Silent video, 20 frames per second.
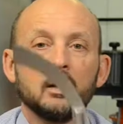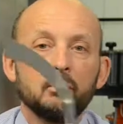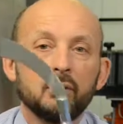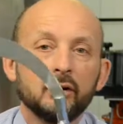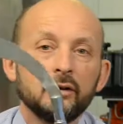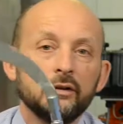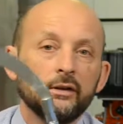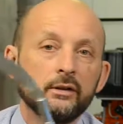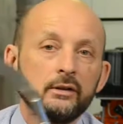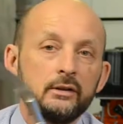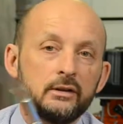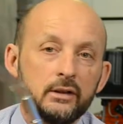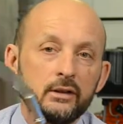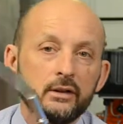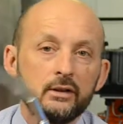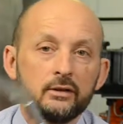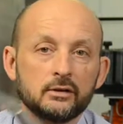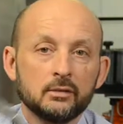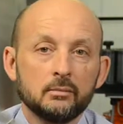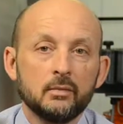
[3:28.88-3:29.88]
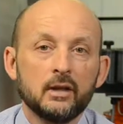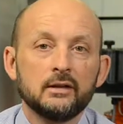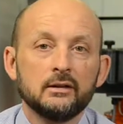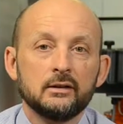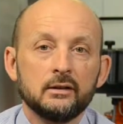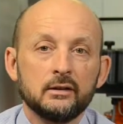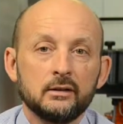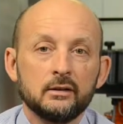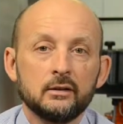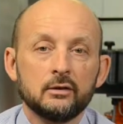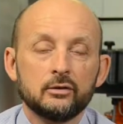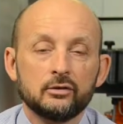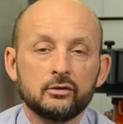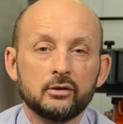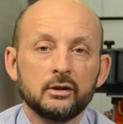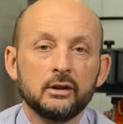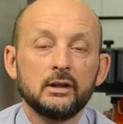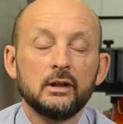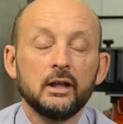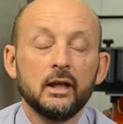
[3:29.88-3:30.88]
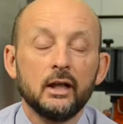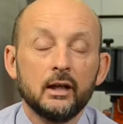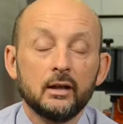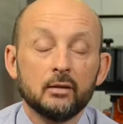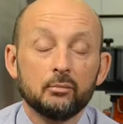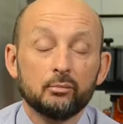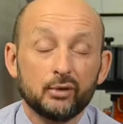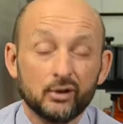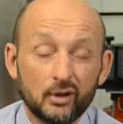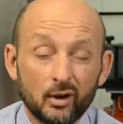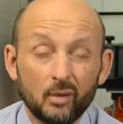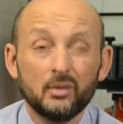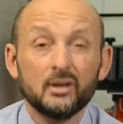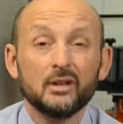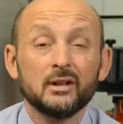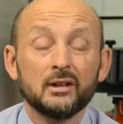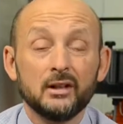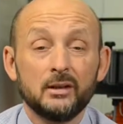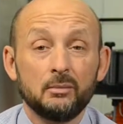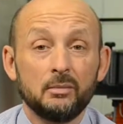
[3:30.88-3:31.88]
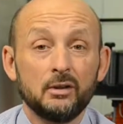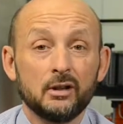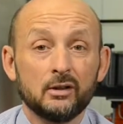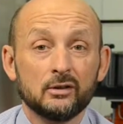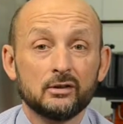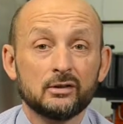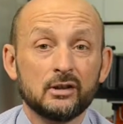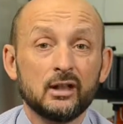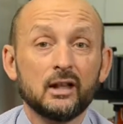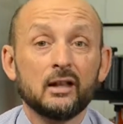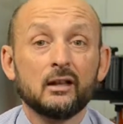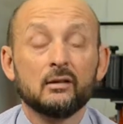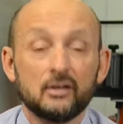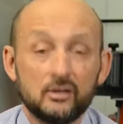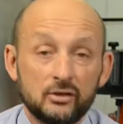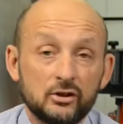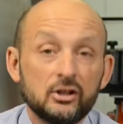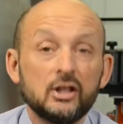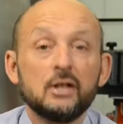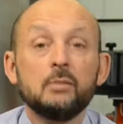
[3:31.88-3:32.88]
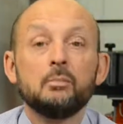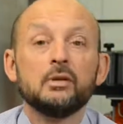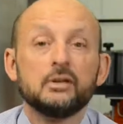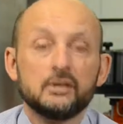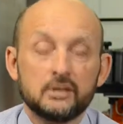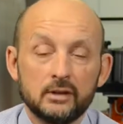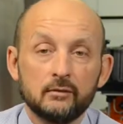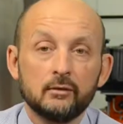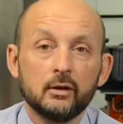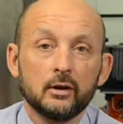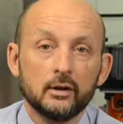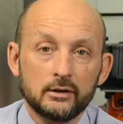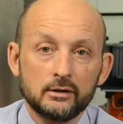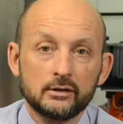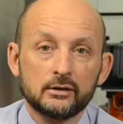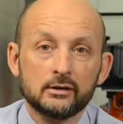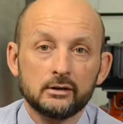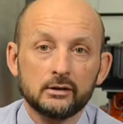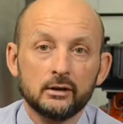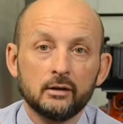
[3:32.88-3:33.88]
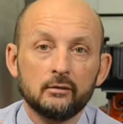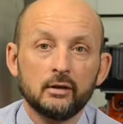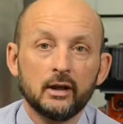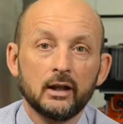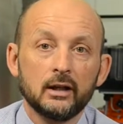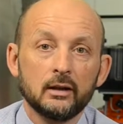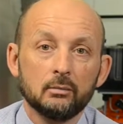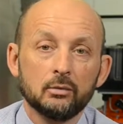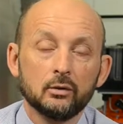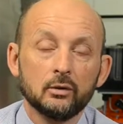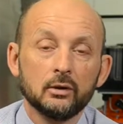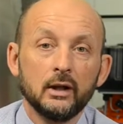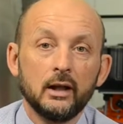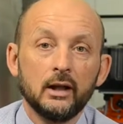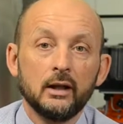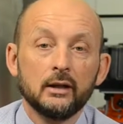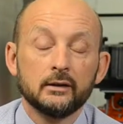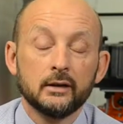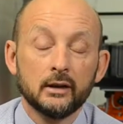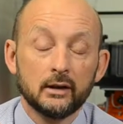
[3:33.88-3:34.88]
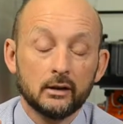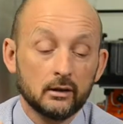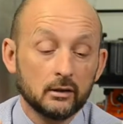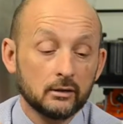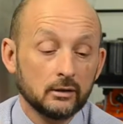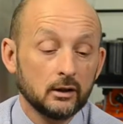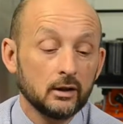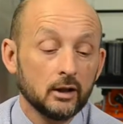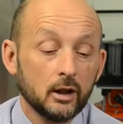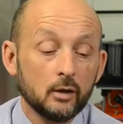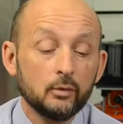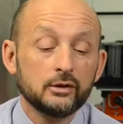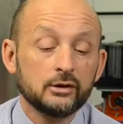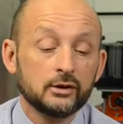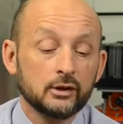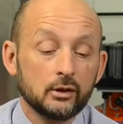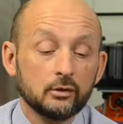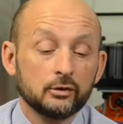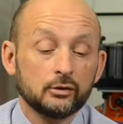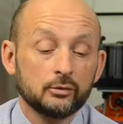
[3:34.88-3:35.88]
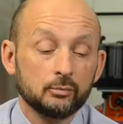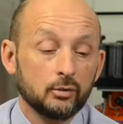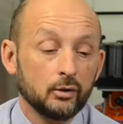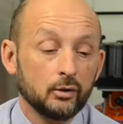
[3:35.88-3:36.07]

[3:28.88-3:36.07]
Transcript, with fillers: abundant in the cement industry predominantly because they are the cheapest device available. They are the lowest cost